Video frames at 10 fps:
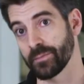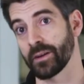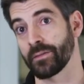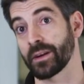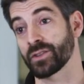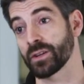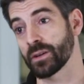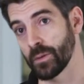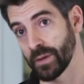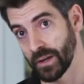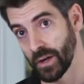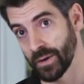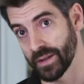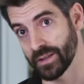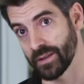manufacture, commonly known
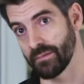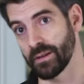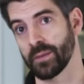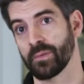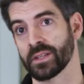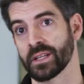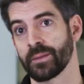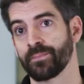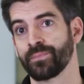as 3D printing.